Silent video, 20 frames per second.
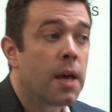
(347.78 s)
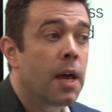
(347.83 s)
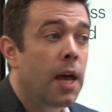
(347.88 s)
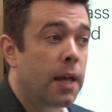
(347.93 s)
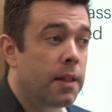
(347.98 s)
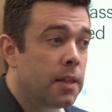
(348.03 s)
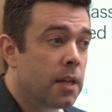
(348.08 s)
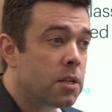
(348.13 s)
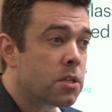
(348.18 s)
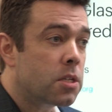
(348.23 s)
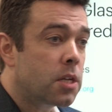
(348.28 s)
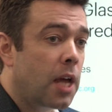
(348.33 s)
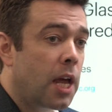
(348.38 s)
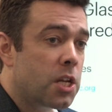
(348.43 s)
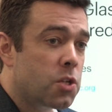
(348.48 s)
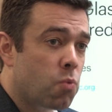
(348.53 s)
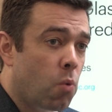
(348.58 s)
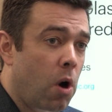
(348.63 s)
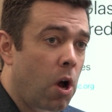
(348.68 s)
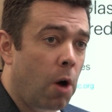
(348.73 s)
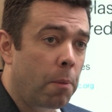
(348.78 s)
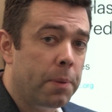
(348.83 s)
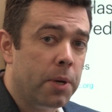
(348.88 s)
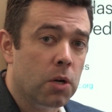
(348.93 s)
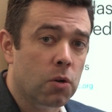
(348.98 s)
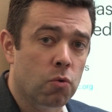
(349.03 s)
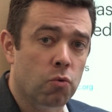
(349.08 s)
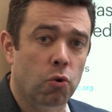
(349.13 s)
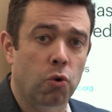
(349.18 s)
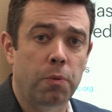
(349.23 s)
In this case, we're
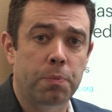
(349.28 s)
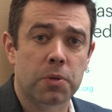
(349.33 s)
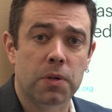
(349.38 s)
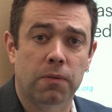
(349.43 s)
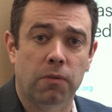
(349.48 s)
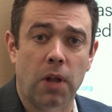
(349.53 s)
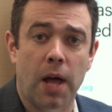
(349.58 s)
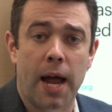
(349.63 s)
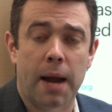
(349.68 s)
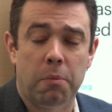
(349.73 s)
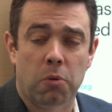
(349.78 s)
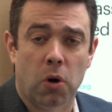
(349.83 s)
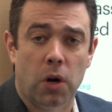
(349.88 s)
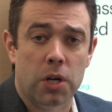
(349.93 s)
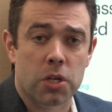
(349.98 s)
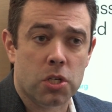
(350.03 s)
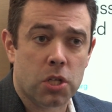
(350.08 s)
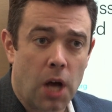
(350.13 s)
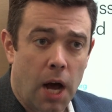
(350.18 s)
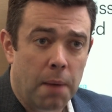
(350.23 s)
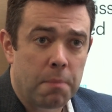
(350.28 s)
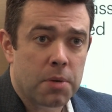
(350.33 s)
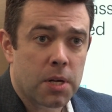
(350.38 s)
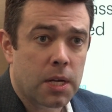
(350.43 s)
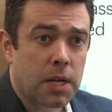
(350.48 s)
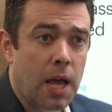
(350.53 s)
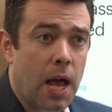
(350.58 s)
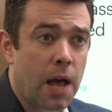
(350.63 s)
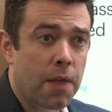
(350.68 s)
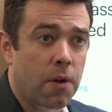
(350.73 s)
helping groups of libraries come
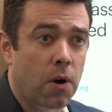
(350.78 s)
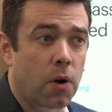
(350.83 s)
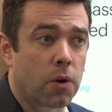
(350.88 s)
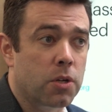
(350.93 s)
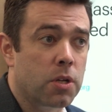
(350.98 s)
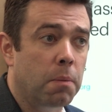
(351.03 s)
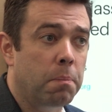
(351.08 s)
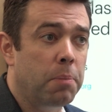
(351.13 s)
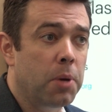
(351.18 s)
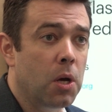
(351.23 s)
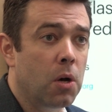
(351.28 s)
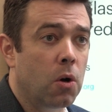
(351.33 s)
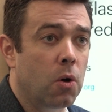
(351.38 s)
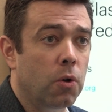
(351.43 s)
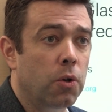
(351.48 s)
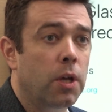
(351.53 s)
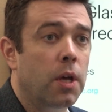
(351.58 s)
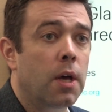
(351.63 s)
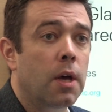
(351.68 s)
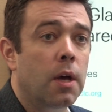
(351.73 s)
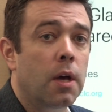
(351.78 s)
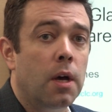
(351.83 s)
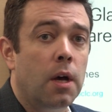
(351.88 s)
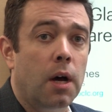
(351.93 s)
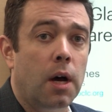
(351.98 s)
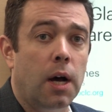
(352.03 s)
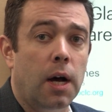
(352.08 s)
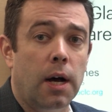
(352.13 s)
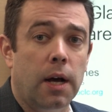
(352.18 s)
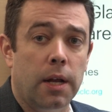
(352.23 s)
together to build
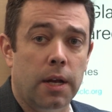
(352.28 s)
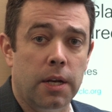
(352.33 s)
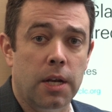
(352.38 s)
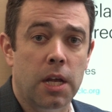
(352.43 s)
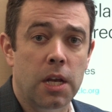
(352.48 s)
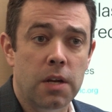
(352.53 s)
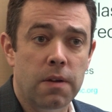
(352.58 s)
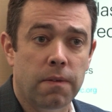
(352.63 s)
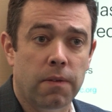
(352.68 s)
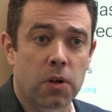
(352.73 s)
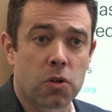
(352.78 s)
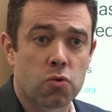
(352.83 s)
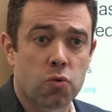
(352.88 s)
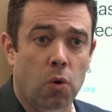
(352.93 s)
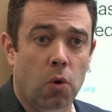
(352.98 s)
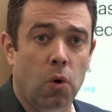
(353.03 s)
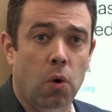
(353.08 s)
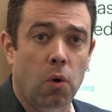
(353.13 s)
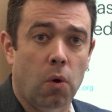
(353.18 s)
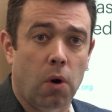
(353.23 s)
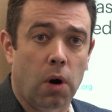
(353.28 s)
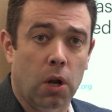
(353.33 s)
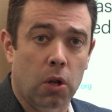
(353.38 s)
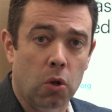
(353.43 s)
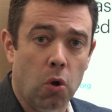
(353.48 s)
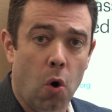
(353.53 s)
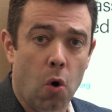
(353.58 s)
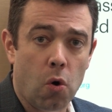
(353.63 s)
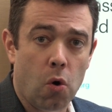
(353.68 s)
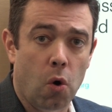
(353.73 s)
an individual or a
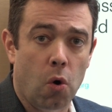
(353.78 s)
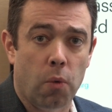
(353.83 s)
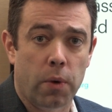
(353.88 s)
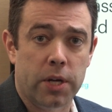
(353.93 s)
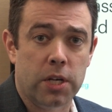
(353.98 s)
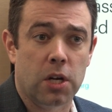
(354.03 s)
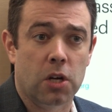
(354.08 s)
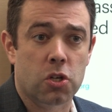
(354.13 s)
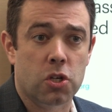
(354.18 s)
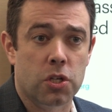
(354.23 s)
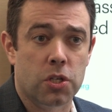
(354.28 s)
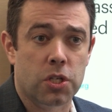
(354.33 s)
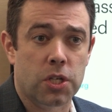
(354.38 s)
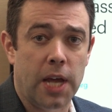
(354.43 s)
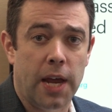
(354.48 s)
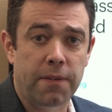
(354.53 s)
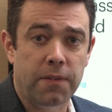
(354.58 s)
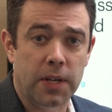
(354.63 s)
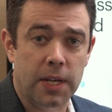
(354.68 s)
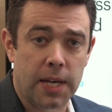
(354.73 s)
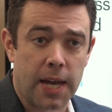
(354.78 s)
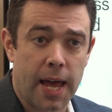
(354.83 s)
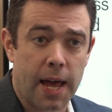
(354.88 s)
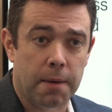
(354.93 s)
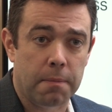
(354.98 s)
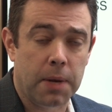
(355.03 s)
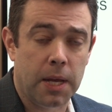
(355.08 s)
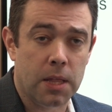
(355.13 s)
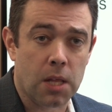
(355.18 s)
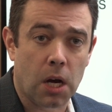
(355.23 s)
local retention safety
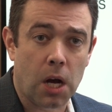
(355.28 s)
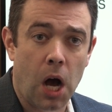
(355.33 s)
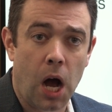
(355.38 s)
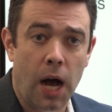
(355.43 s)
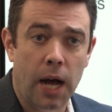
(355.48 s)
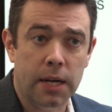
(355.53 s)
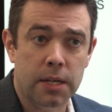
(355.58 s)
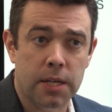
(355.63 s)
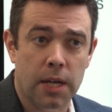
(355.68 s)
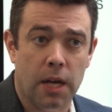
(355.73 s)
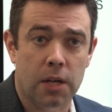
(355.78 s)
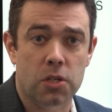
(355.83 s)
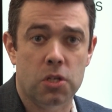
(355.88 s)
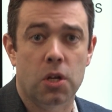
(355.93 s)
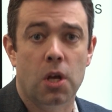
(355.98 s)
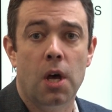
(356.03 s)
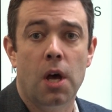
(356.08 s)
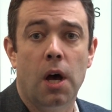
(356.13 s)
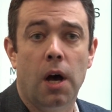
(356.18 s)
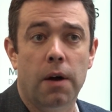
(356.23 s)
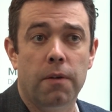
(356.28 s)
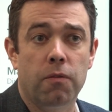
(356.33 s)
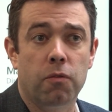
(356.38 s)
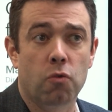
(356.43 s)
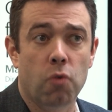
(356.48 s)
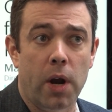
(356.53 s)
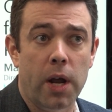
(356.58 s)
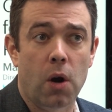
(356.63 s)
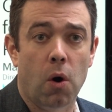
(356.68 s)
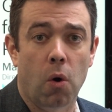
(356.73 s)
net in the context of
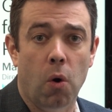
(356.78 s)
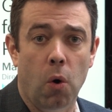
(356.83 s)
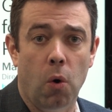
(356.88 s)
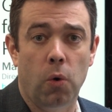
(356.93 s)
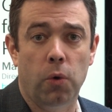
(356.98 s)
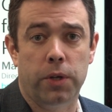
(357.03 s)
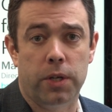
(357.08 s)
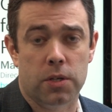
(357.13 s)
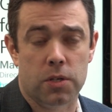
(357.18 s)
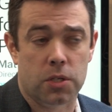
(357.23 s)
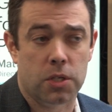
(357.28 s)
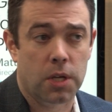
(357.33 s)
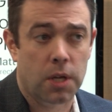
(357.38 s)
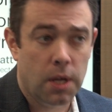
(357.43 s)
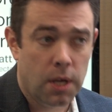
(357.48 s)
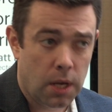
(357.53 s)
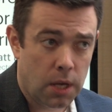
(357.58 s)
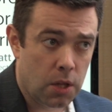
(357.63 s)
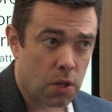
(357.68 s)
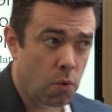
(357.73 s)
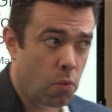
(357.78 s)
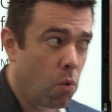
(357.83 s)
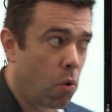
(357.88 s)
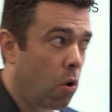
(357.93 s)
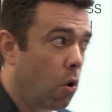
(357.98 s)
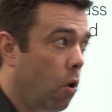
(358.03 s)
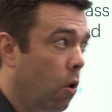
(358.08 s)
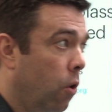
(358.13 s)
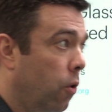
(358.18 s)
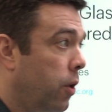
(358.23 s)
greater holdings in the
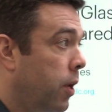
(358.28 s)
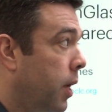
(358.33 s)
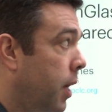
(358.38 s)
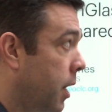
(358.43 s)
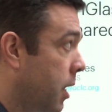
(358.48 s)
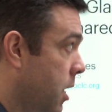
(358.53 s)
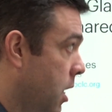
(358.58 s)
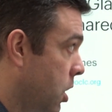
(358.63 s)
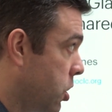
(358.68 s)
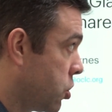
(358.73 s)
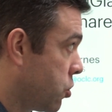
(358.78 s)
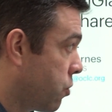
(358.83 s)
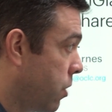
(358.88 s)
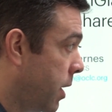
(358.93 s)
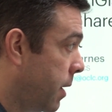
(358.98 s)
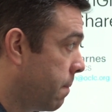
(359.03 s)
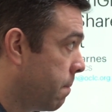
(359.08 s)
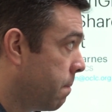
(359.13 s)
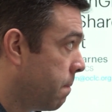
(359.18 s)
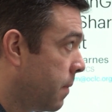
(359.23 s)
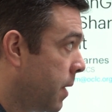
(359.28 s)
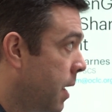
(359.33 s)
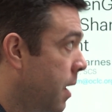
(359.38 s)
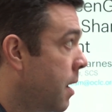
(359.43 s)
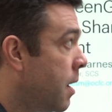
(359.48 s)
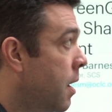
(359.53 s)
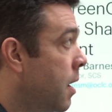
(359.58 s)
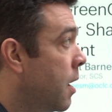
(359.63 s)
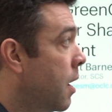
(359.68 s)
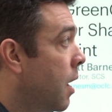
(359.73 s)
world and country.
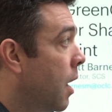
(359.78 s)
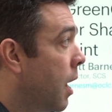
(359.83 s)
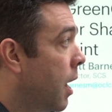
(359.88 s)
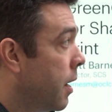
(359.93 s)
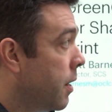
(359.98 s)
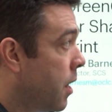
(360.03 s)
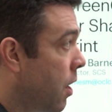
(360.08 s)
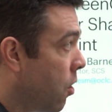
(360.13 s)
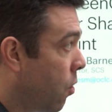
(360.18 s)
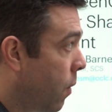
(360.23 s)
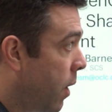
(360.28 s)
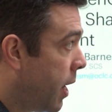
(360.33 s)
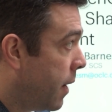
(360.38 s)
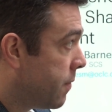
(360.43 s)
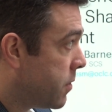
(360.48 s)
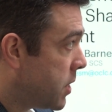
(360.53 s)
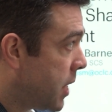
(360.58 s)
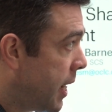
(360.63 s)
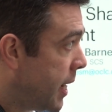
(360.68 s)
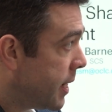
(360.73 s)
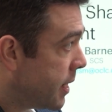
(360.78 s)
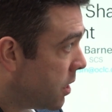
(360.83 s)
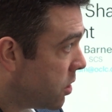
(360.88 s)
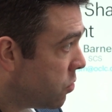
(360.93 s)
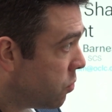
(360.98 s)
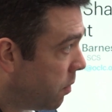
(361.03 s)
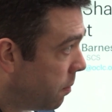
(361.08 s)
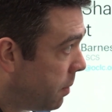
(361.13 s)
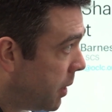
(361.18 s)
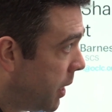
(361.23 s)
Another way of saying
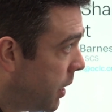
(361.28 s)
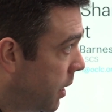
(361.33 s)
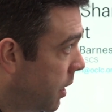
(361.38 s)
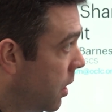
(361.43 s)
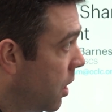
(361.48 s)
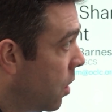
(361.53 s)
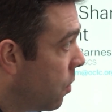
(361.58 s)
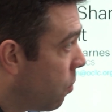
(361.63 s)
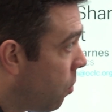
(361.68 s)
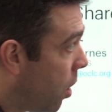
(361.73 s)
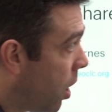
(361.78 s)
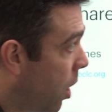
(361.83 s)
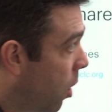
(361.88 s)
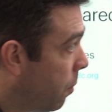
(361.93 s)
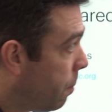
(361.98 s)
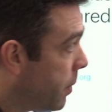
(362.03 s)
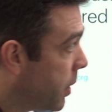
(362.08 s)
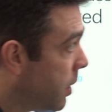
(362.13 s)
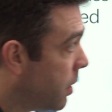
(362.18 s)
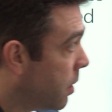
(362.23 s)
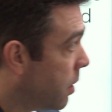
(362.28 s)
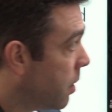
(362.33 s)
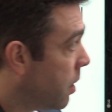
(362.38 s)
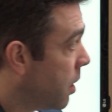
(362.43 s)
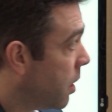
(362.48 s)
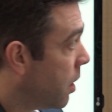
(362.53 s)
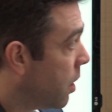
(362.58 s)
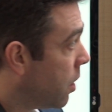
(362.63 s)
this would be we're helping